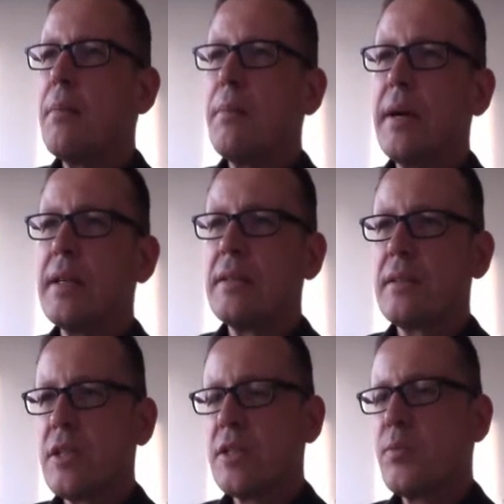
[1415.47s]
But I
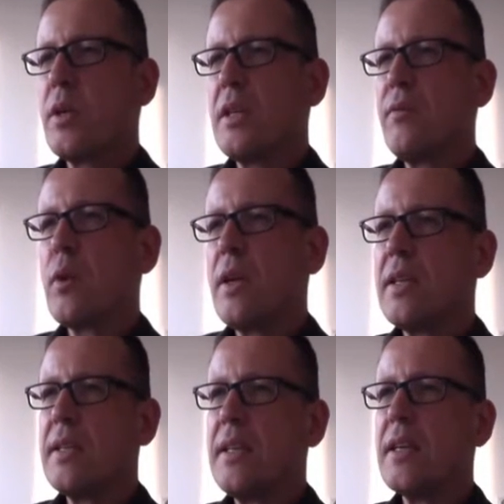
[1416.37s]
just want to give you an
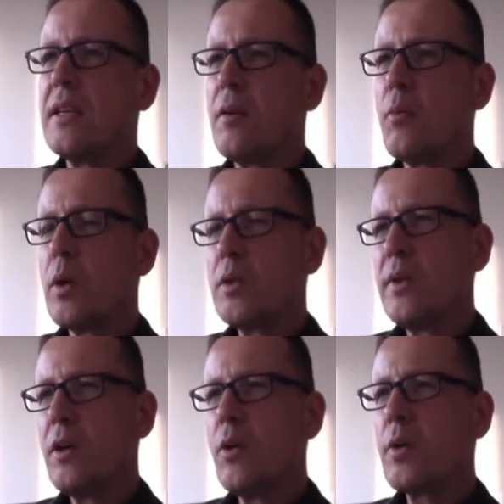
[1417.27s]
idea what we are
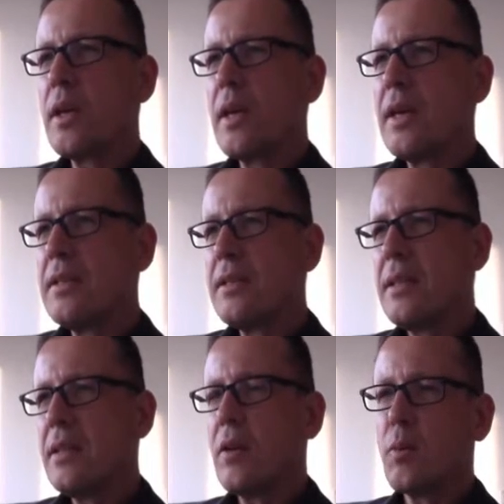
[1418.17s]
looking at
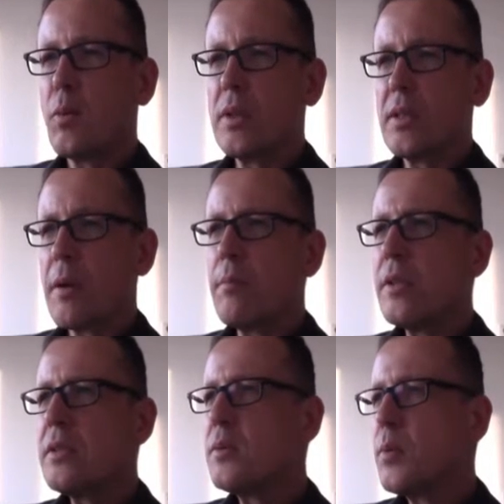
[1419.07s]
here or what
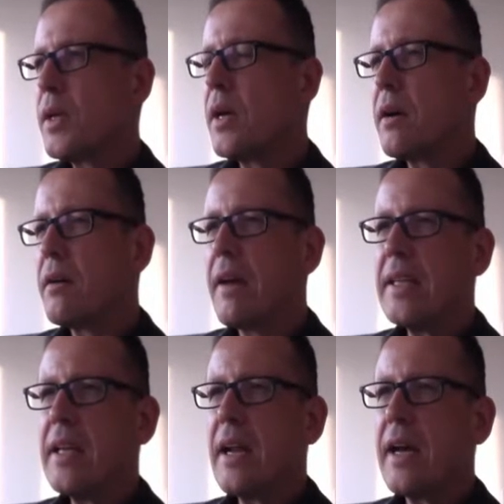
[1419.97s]
numbers we are
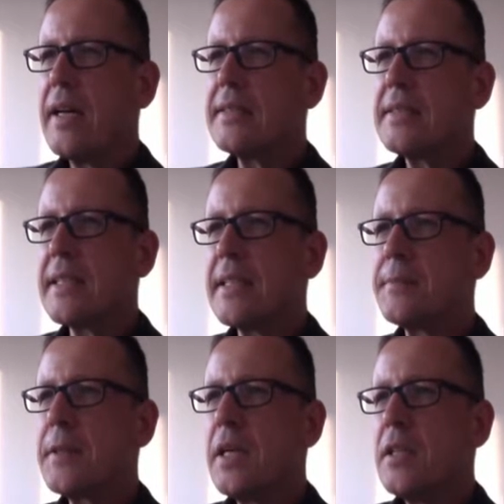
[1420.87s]
analyzing.
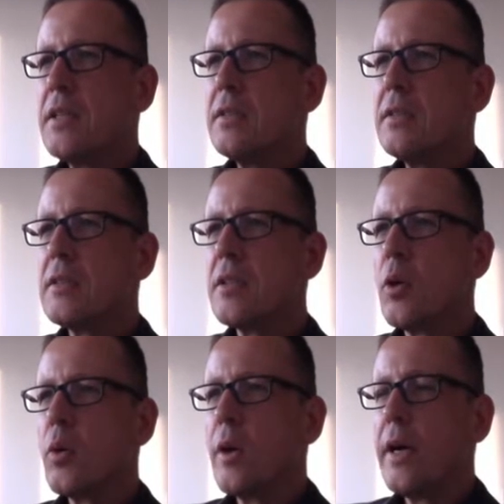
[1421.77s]

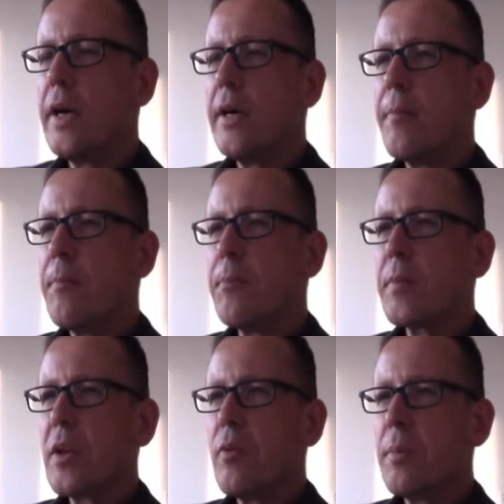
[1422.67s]
So
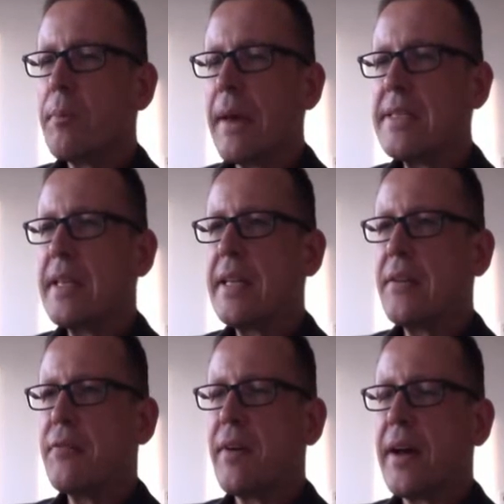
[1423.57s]
we basically
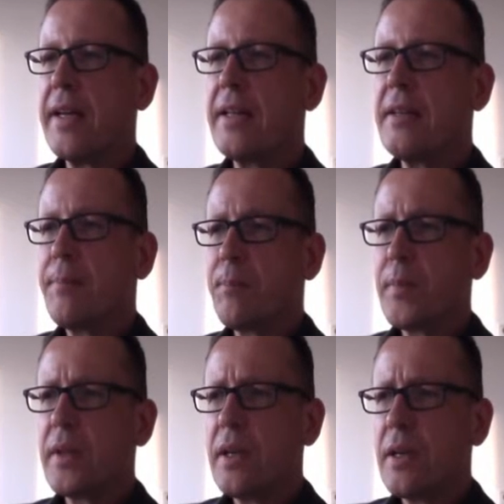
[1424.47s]
define
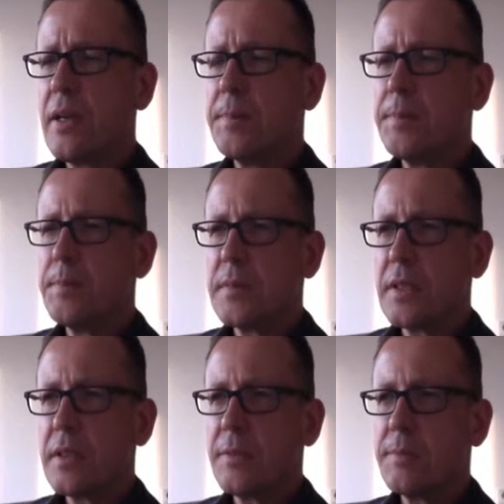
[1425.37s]

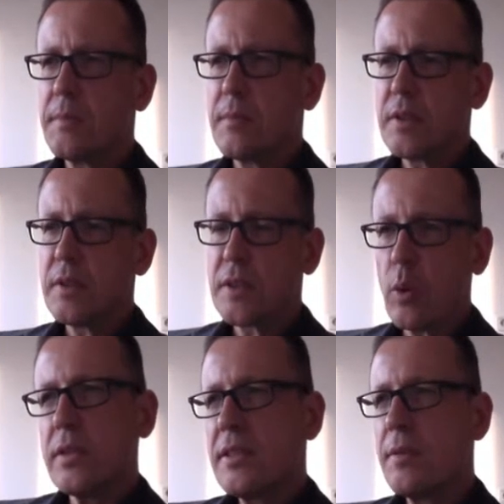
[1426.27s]
the solar
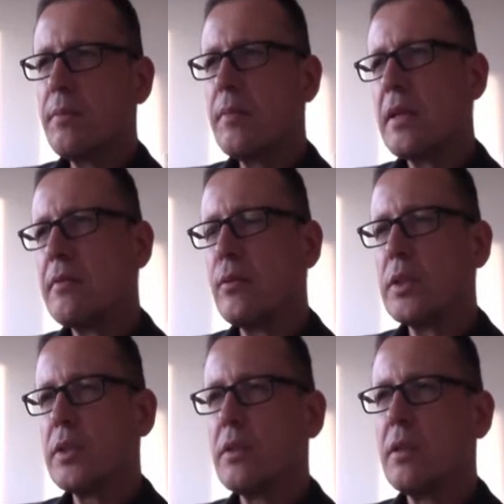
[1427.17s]
system that you
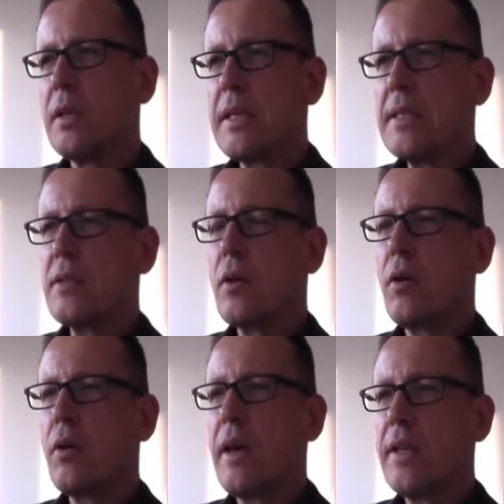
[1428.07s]
would
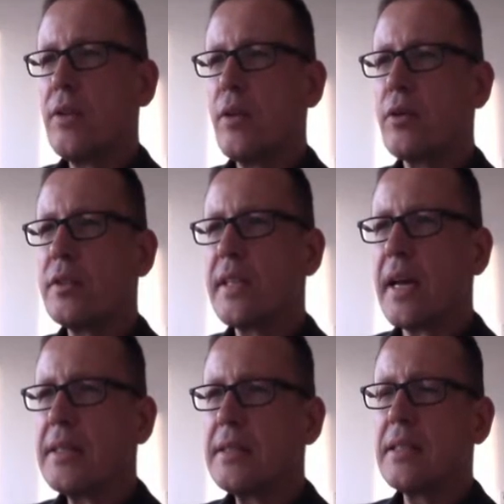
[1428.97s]
install at your site